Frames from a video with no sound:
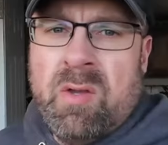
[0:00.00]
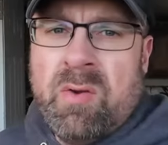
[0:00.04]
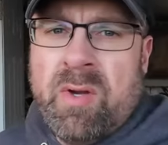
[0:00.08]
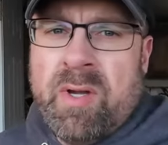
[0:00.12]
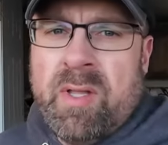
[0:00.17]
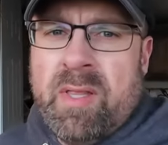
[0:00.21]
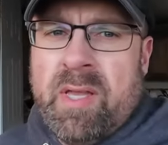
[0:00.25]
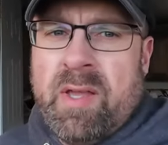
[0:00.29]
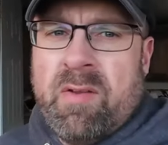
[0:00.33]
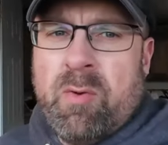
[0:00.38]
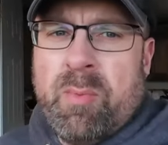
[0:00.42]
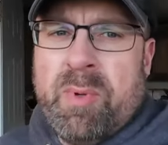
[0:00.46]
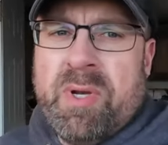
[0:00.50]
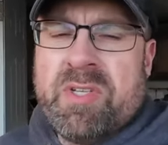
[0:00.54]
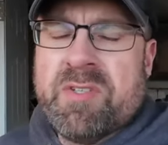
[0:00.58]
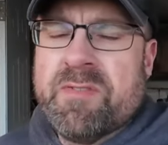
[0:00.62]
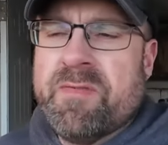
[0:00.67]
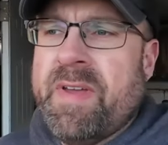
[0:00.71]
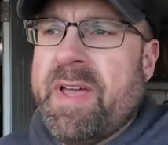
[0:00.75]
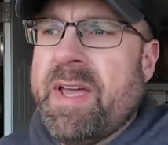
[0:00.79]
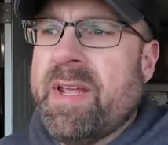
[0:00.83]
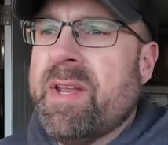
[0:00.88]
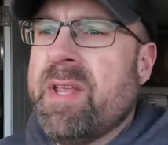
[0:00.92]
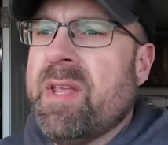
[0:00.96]
Well, everybody's
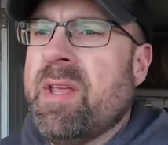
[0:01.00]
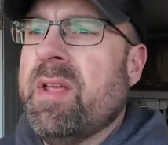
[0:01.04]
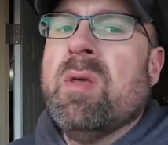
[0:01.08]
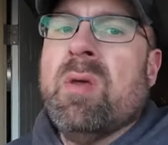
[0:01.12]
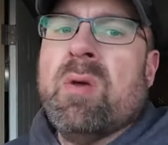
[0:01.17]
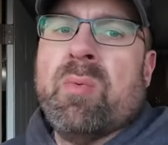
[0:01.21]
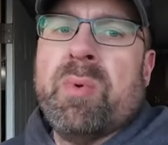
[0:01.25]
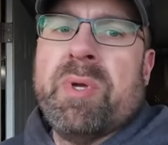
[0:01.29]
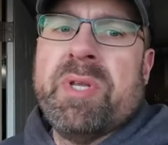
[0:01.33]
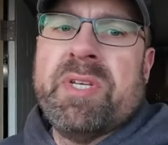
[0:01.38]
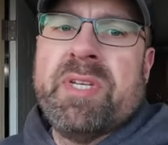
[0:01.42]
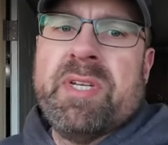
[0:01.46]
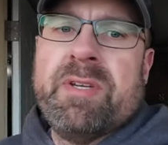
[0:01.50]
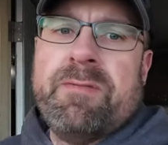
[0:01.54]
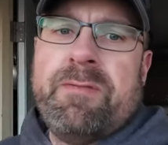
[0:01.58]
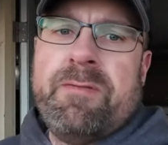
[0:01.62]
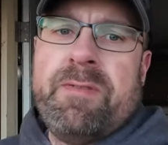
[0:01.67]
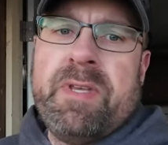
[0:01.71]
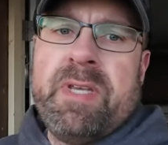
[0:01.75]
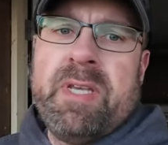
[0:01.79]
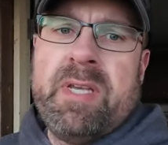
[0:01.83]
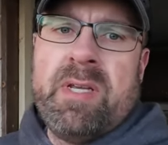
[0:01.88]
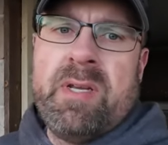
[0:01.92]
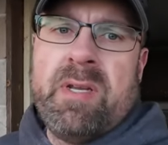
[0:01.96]
fed. We did
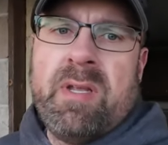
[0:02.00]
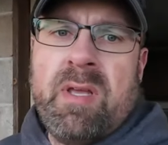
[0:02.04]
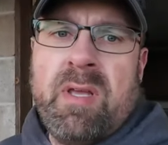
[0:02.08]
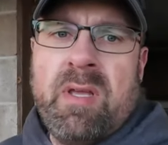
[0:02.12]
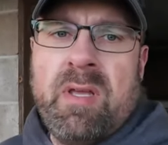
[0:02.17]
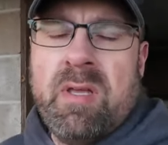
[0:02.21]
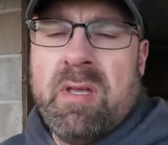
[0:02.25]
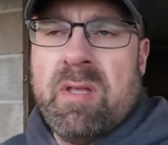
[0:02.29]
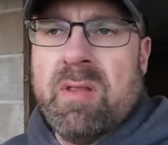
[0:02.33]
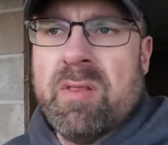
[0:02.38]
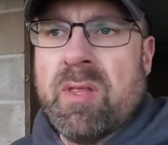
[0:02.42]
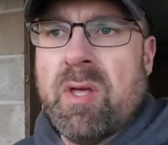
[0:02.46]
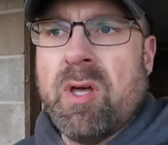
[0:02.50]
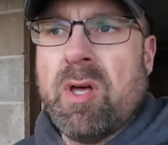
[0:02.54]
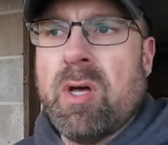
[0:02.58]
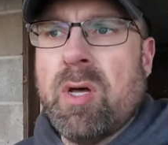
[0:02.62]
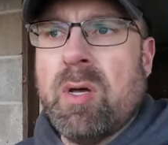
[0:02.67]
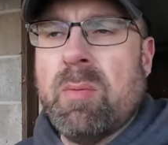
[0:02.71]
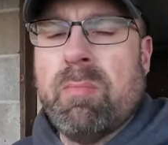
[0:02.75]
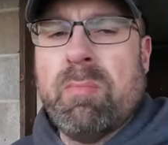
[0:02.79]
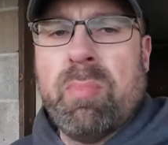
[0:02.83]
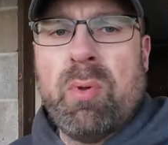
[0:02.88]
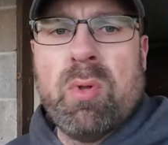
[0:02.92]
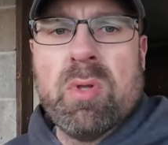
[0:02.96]
feed
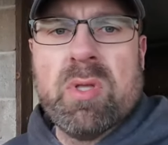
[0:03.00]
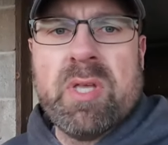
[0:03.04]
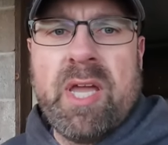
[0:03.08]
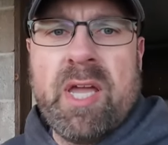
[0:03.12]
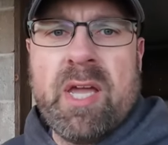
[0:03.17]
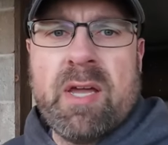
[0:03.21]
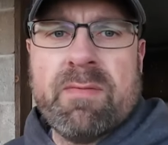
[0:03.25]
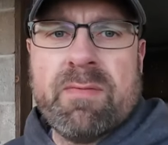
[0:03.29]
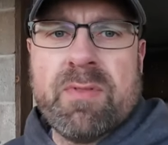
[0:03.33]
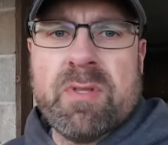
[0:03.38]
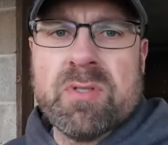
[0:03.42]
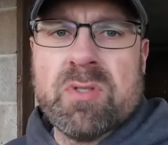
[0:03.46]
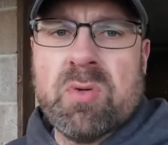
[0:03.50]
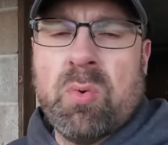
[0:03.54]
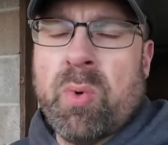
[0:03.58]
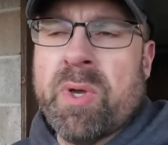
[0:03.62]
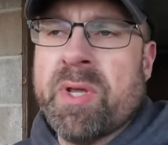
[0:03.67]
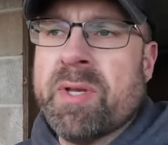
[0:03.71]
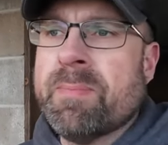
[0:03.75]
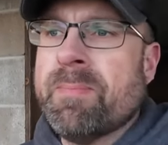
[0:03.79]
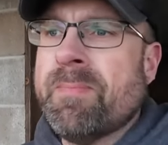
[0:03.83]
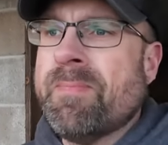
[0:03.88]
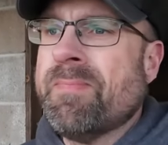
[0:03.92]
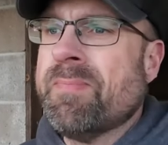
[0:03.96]
the bull calf, the
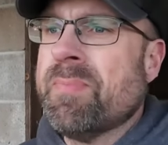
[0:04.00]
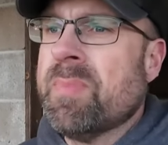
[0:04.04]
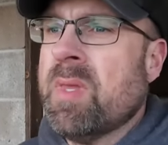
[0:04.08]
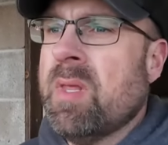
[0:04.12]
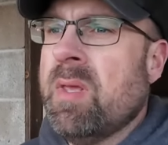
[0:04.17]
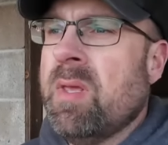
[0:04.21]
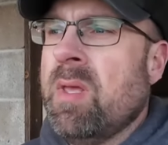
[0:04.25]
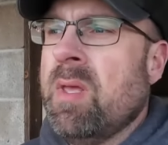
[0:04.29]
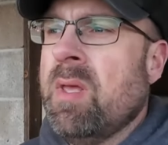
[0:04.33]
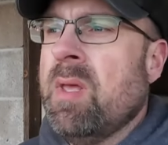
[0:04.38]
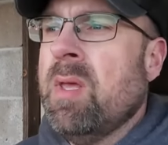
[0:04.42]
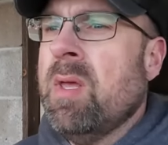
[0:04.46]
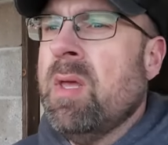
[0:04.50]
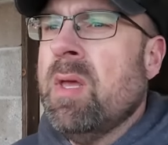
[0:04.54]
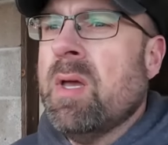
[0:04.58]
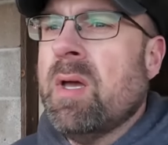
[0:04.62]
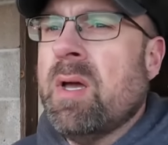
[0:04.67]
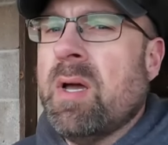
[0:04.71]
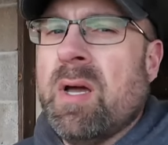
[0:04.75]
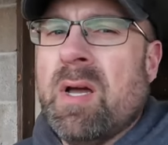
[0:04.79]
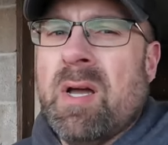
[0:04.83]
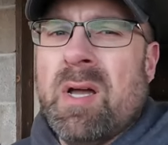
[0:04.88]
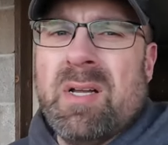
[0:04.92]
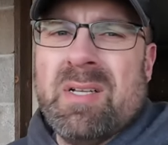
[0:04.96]
twin.
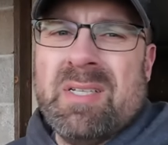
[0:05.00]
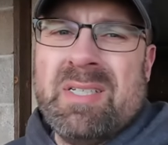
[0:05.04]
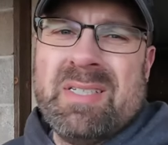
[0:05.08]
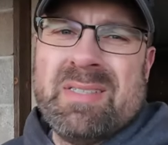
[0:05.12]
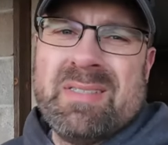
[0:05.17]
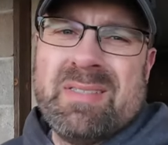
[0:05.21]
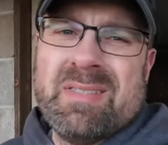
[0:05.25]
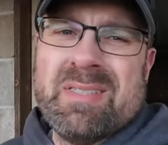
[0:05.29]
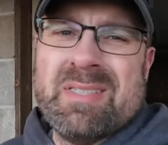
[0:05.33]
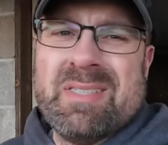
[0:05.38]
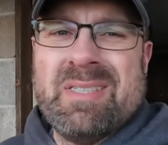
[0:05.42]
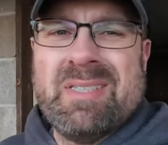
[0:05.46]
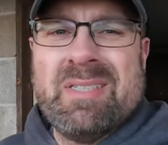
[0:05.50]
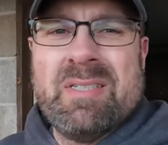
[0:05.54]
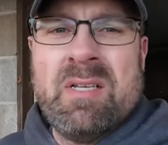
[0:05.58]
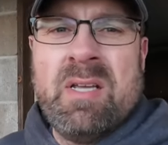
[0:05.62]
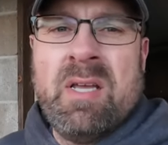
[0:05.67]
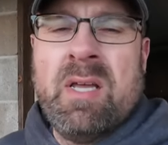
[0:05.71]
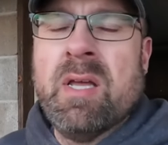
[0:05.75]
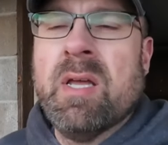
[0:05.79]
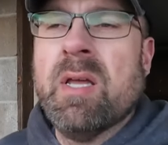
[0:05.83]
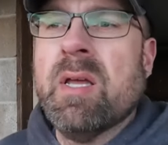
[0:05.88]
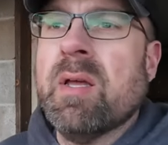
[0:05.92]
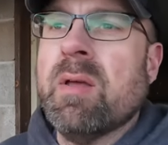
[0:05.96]
He
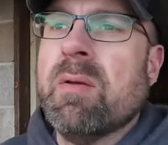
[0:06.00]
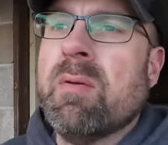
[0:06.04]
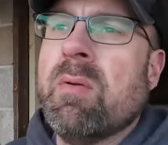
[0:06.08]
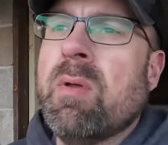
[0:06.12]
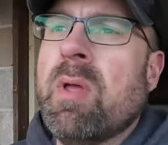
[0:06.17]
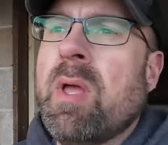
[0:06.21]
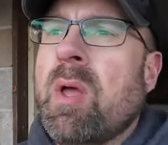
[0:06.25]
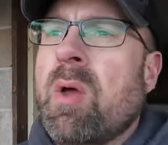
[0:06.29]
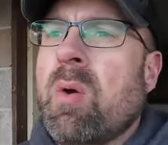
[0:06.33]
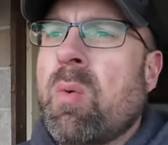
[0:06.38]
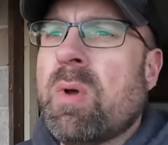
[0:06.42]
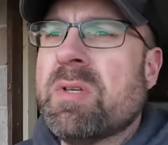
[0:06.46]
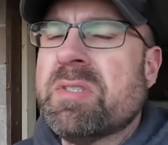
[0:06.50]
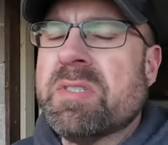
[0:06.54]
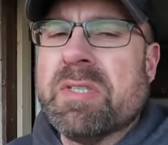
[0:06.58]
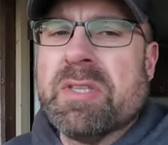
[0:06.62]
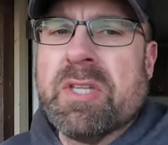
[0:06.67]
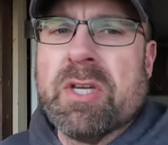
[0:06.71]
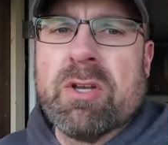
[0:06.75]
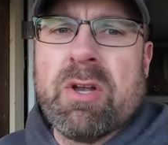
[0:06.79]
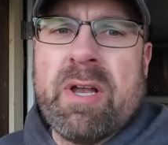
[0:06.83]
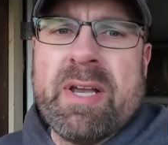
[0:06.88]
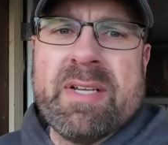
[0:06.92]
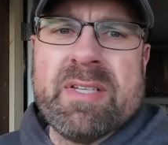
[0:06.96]
wasn't
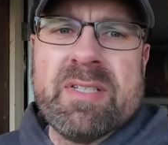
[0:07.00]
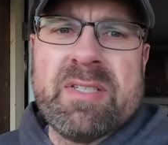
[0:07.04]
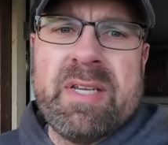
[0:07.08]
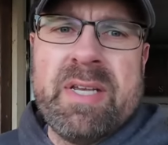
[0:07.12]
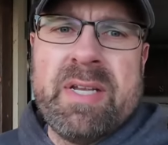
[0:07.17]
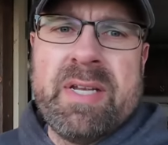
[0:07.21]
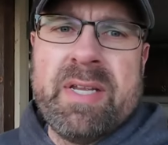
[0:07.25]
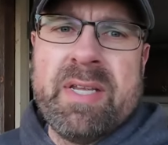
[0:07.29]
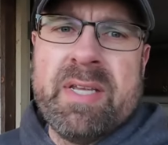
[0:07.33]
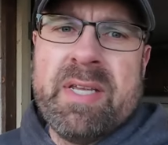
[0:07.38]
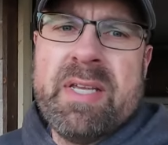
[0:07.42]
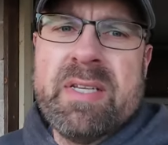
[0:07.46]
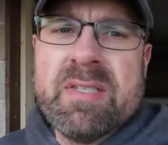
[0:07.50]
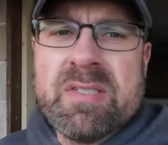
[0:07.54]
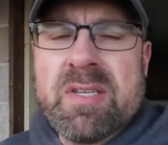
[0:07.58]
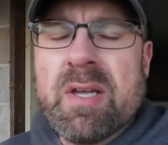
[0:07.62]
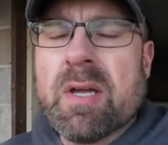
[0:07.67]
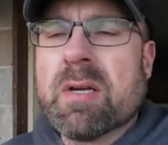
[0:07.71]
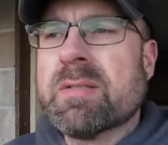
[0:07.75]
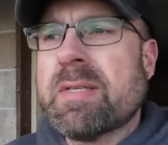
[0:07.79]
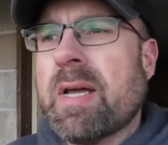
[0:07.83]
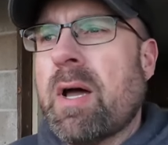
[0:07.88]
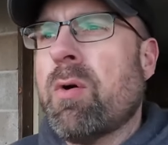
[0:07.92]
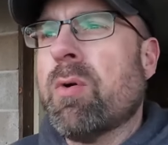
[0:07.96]
the greatest eating. He
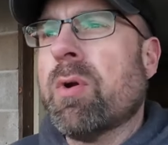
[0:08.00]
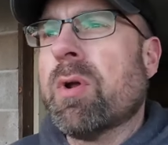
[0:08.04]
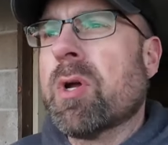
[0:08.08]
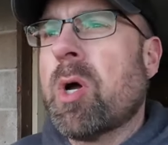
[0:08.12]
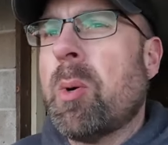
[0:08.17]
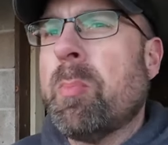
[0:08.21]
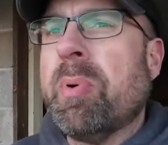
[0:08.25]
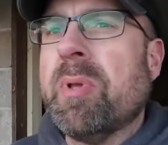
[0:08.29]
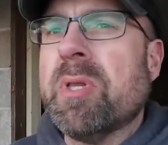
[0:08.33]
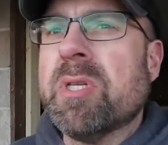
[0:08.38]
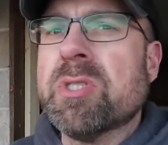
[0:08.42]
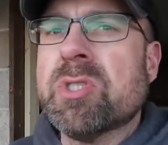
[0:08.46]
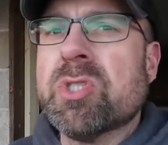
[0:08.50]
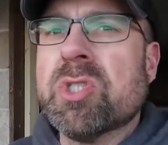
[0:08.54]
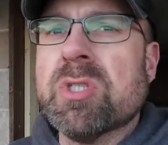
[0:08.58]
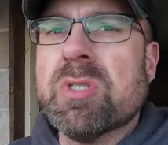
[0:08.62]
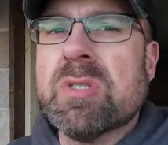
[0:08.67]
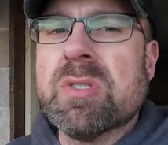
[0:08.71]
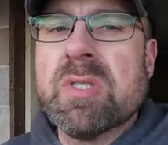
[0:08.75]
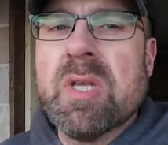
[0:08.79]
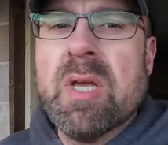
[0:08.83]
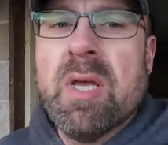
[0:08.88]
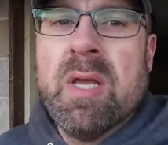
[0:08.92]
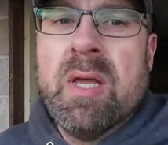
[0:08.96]
sucked down a couple
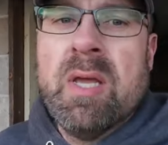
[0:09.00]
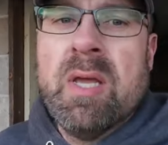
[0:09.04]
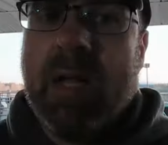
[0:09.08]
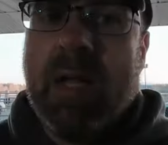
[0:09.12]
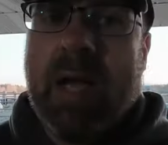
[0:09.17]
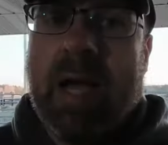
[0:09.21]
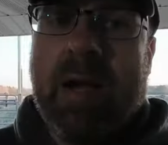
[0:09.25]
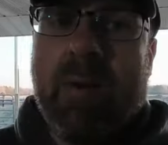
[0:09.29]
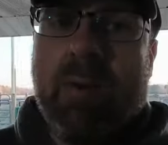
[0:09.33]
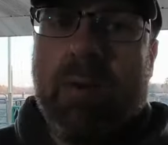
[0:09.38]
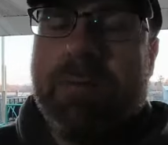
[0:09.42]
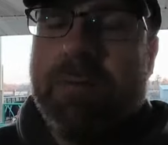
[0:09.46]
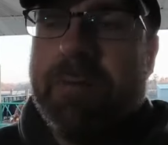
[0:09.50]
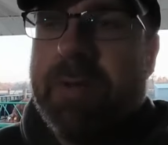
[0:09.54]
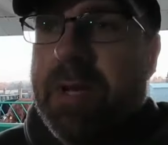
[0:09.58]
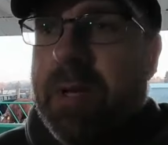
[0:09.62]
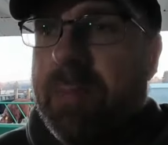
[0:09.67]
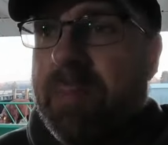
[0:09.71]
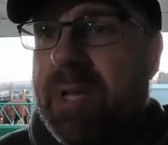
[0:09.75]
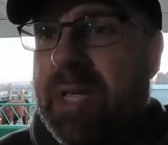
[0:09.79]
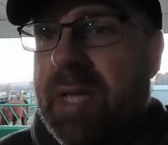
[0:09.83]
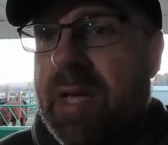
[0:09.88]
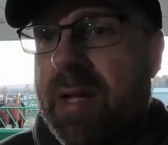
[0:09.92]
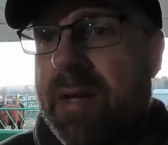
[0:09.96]
inches. I will feed
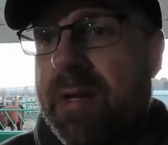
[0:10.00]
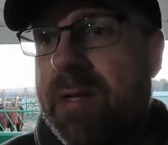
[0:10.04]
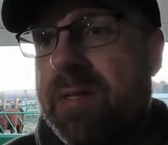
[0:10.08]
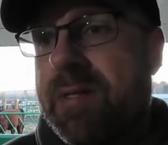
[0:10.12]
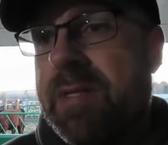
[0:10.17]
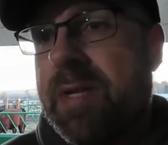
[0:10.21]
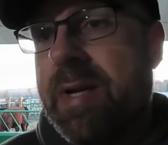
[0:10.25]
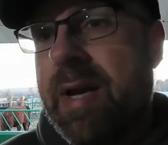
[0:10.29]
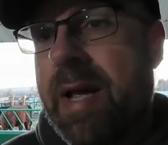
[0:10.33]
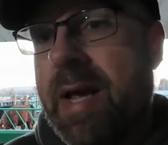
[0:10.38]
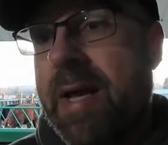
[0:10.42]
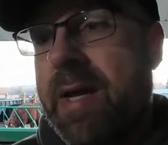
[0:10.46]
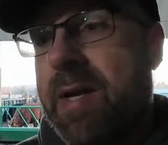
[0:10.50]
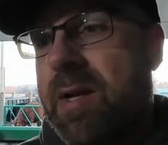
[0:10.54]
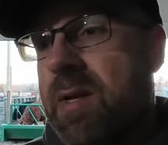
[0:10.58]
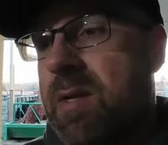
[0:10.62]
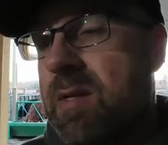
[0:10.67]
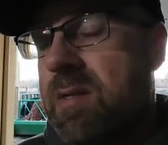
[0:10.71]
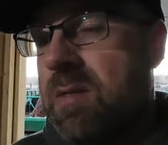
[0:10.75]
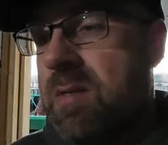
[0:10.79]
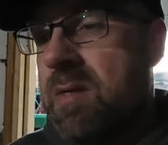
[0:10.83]
him again tonight.